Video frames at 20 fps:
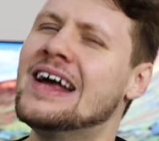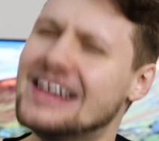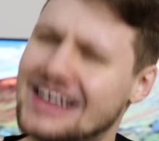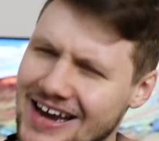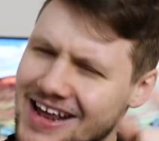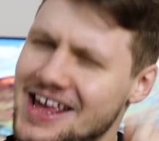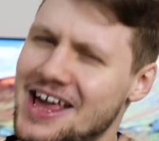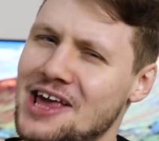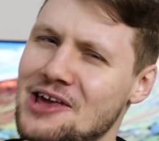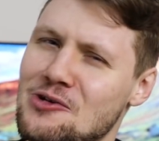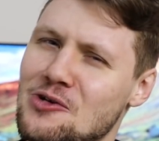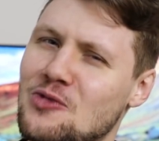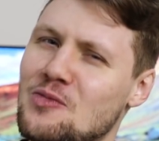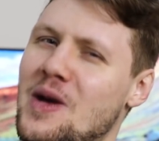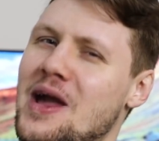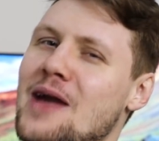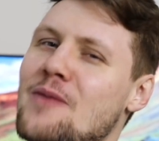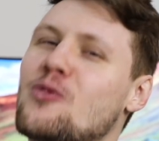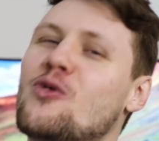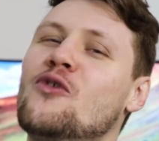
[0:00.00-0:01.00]
Did I get you with
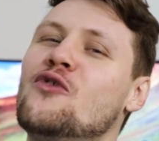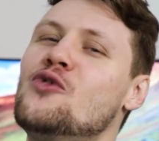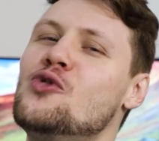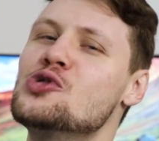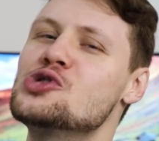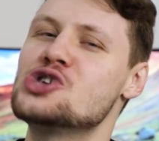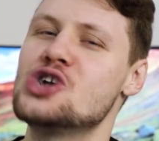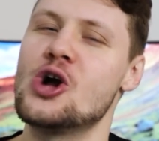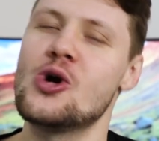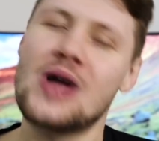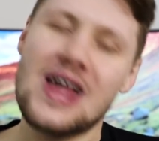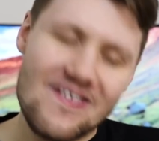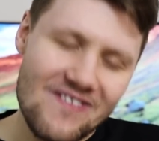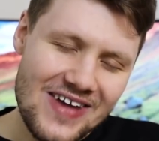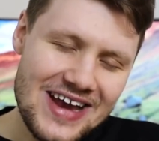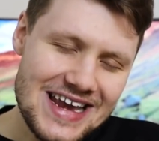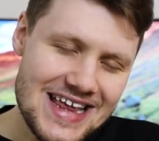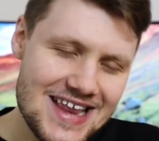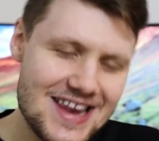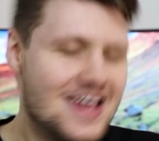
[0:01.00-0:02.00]
my April Fool's joke? If
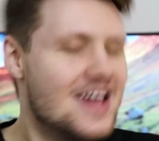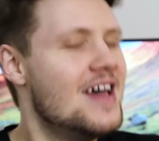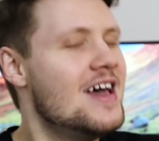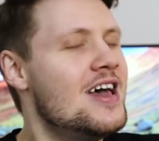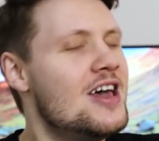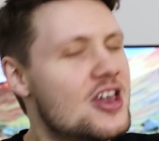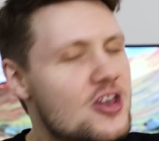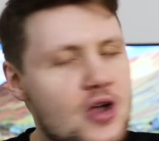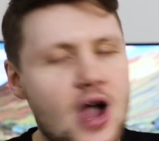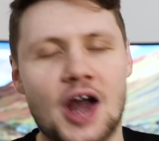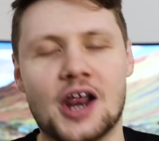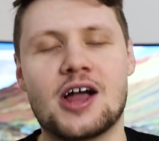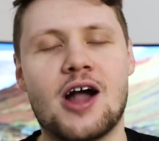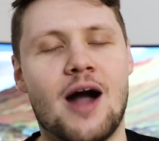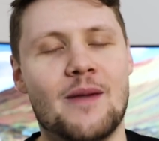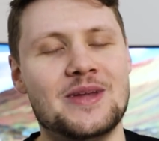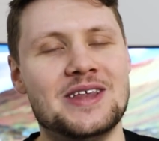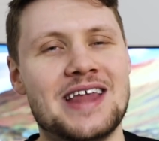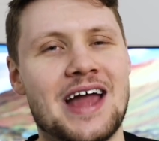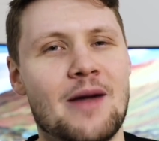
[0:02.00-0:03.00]
I did, you gotta
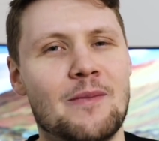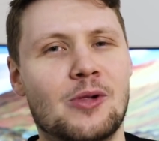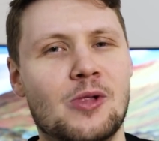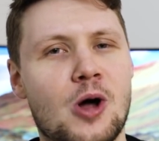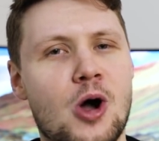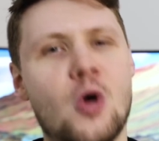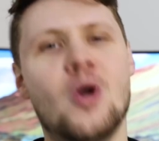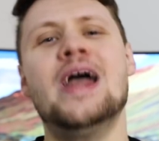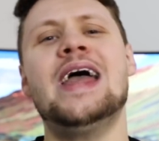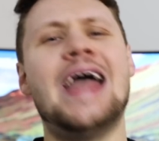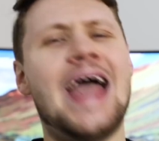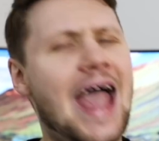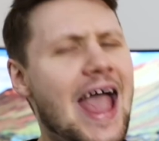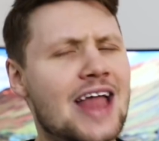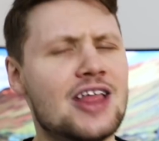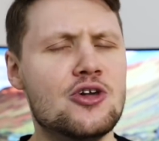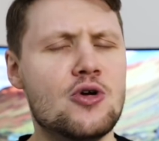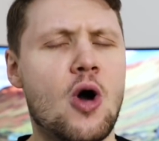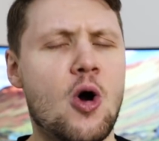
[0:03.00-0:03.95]
comment down below, and